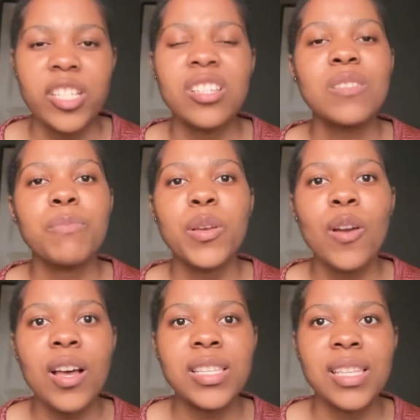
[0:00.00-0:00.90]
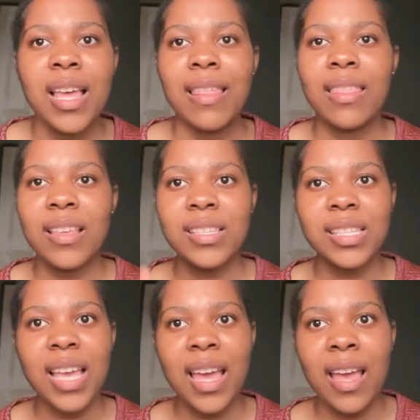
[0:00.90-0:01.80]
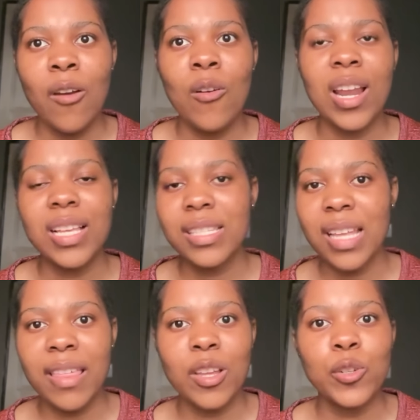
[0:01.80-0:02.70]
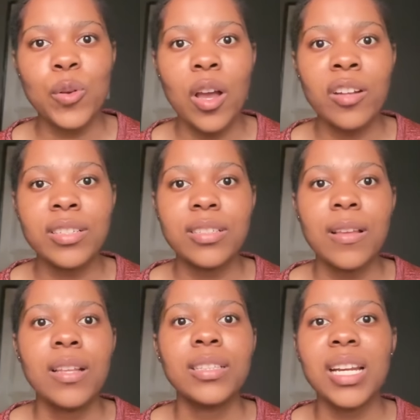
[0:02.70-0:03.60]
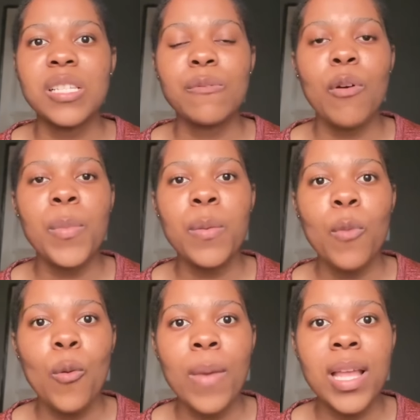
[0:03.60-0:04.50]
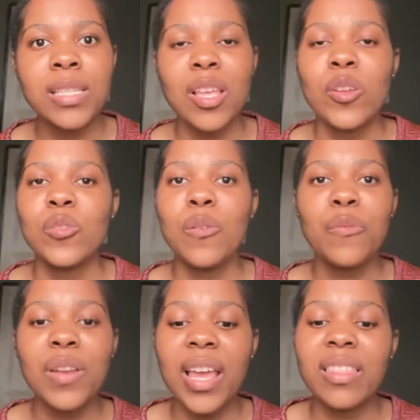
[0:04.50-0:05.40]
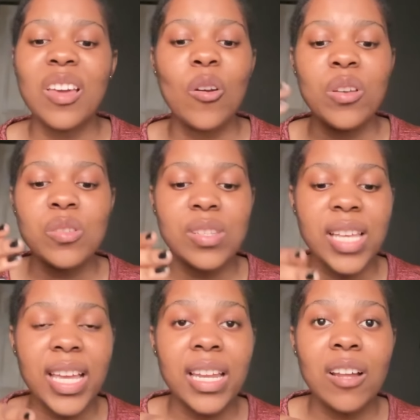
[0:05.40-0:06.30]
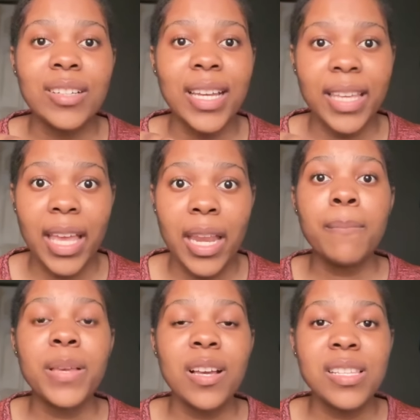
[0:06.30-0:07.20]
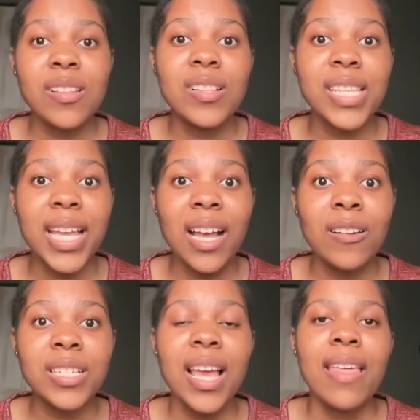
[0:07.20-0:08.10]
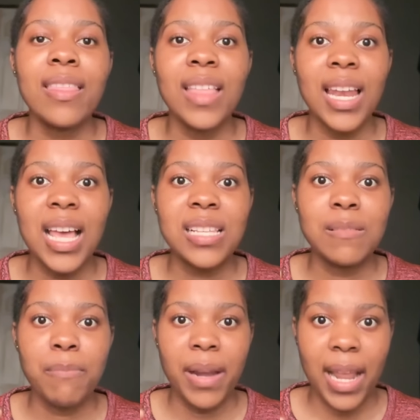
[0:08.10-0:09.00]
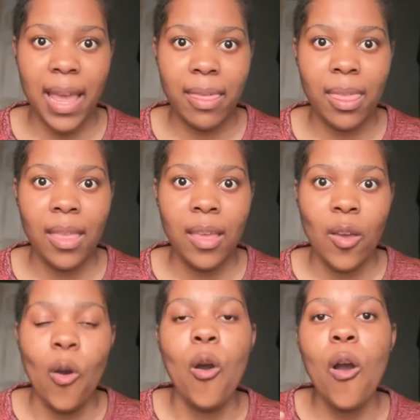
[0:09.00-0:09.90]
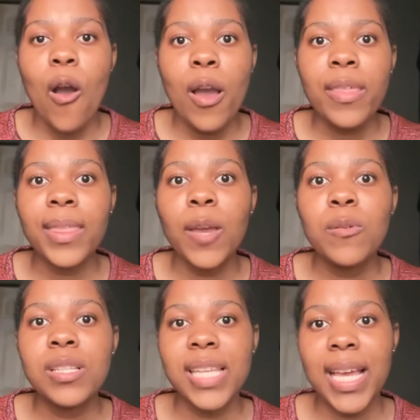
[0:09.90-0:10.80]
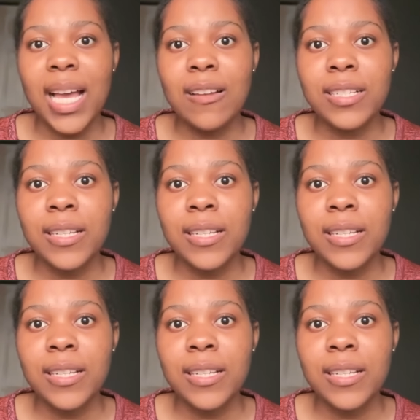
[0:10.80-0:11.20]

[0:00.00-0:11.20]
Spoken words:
Just because this year or last year they took out Transforming Moments, don't feel like they're going to take it out again, because they'll take out The Last Breath, or they will take out